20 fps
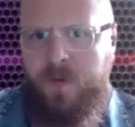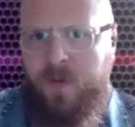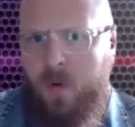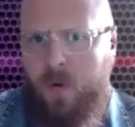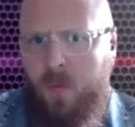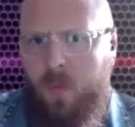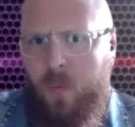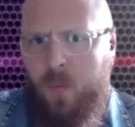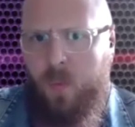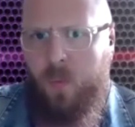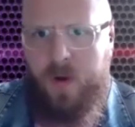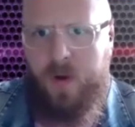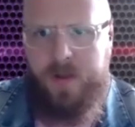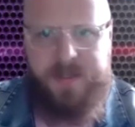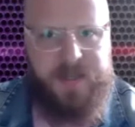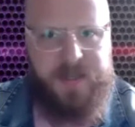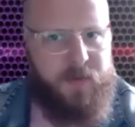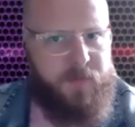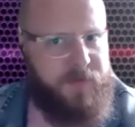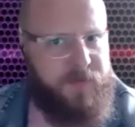So, what
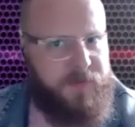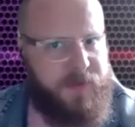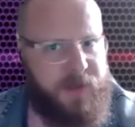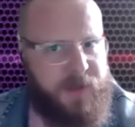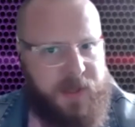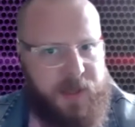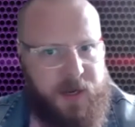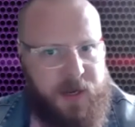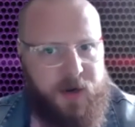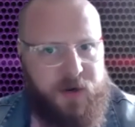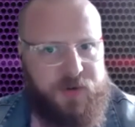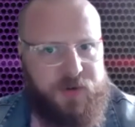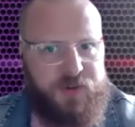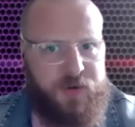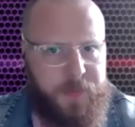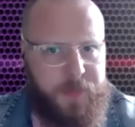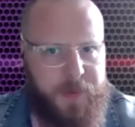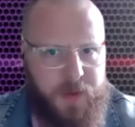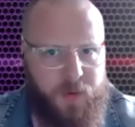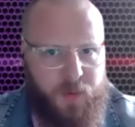time of the year
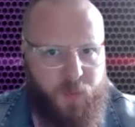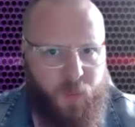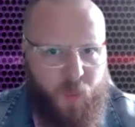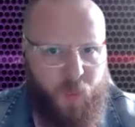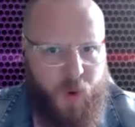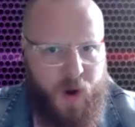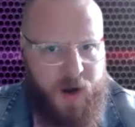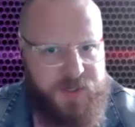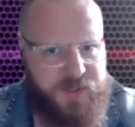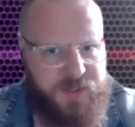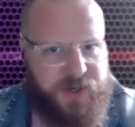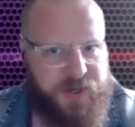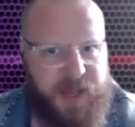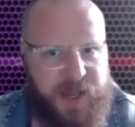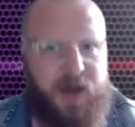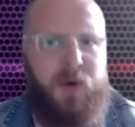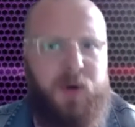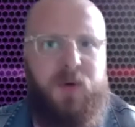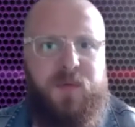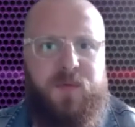should we be watching
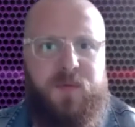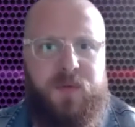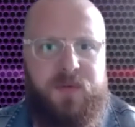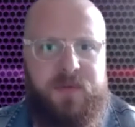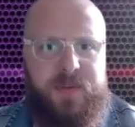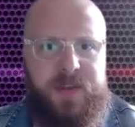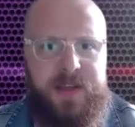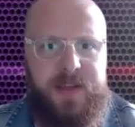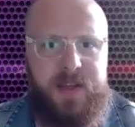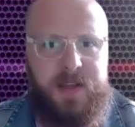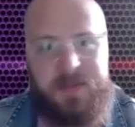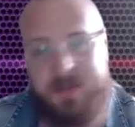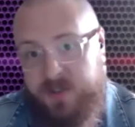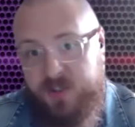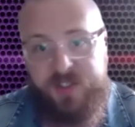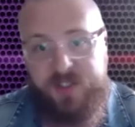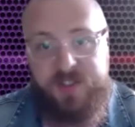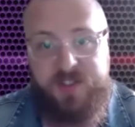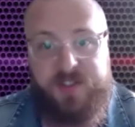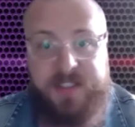out for the
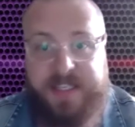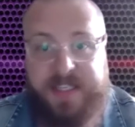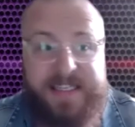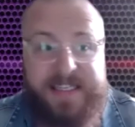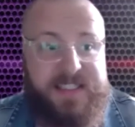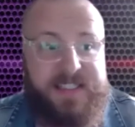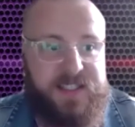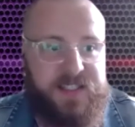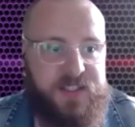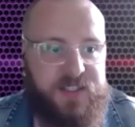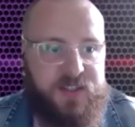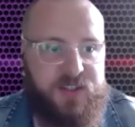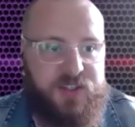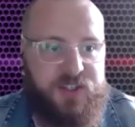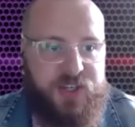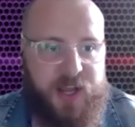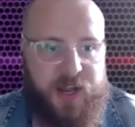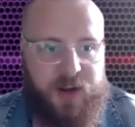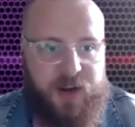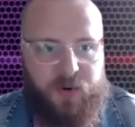just ticks in
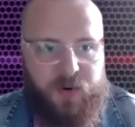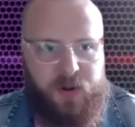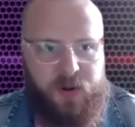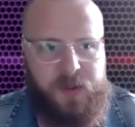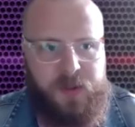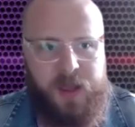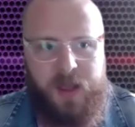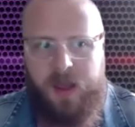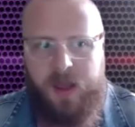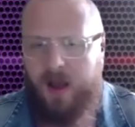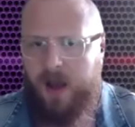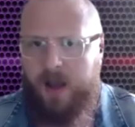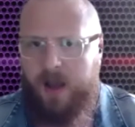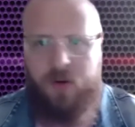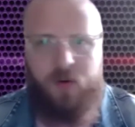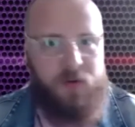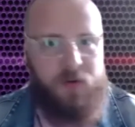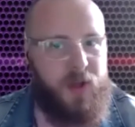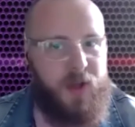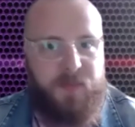general? I
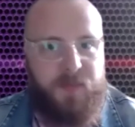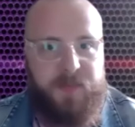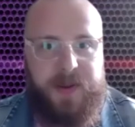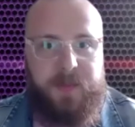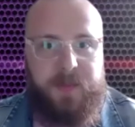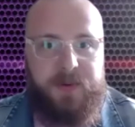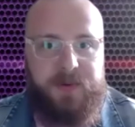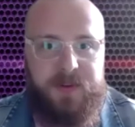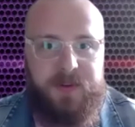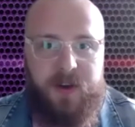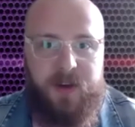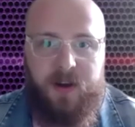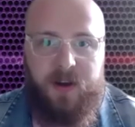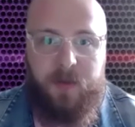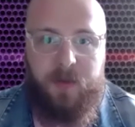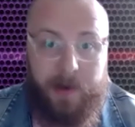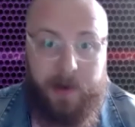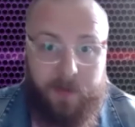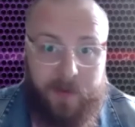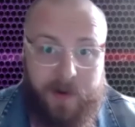know a lot of people talk
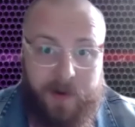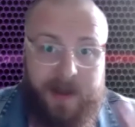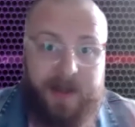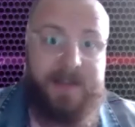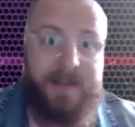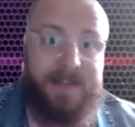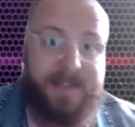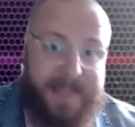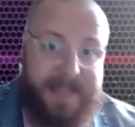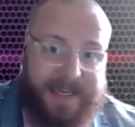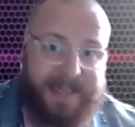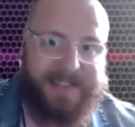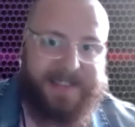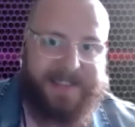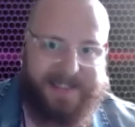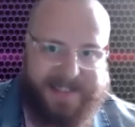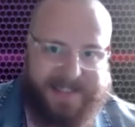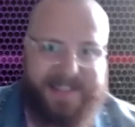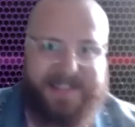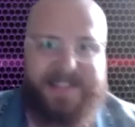about tick
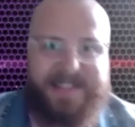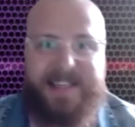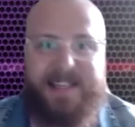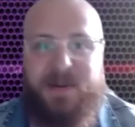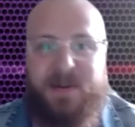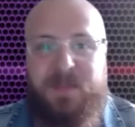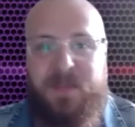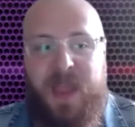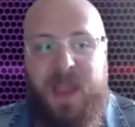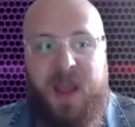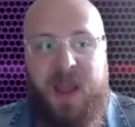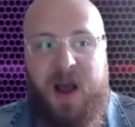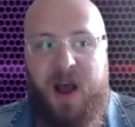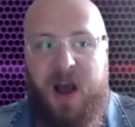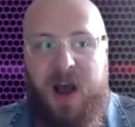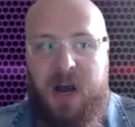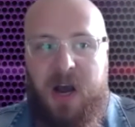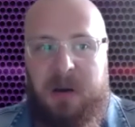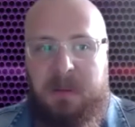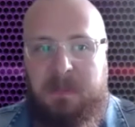season,
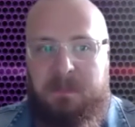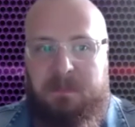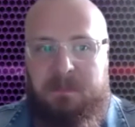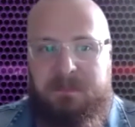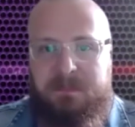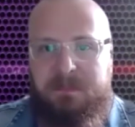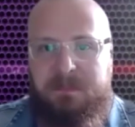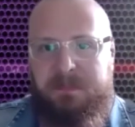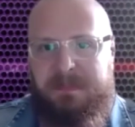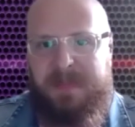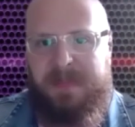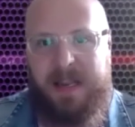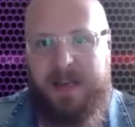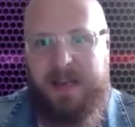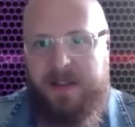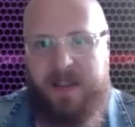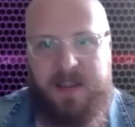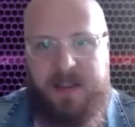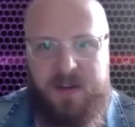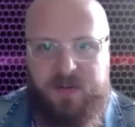um,
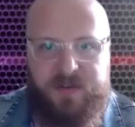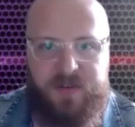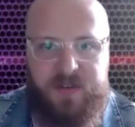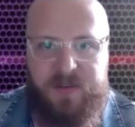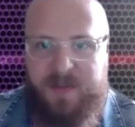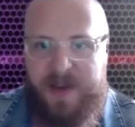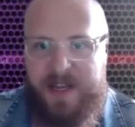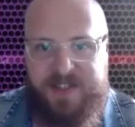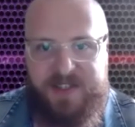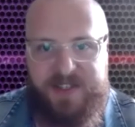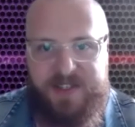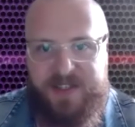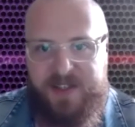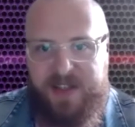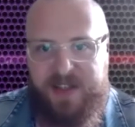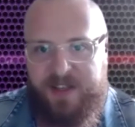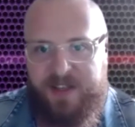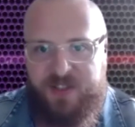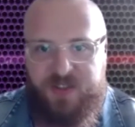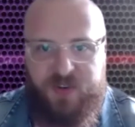and they usually mention
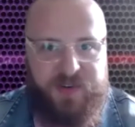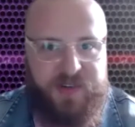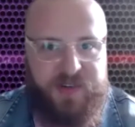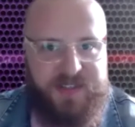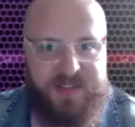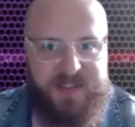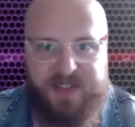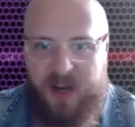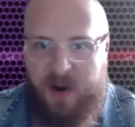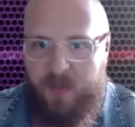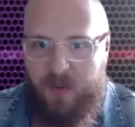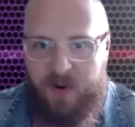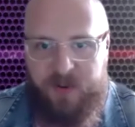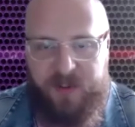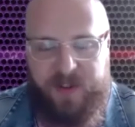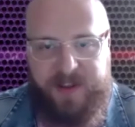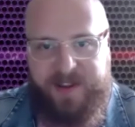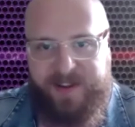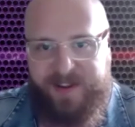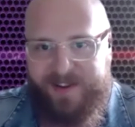like during summer,
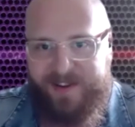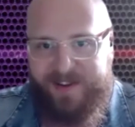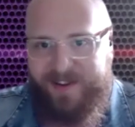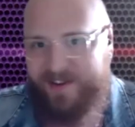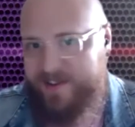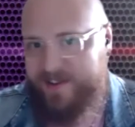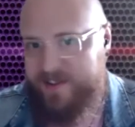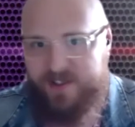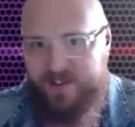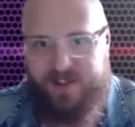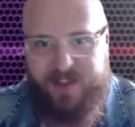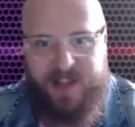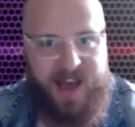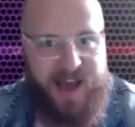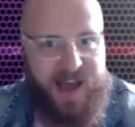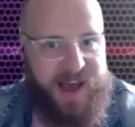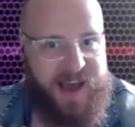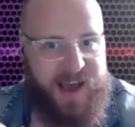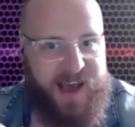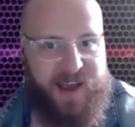like uh,
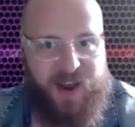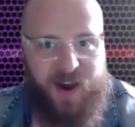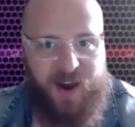July,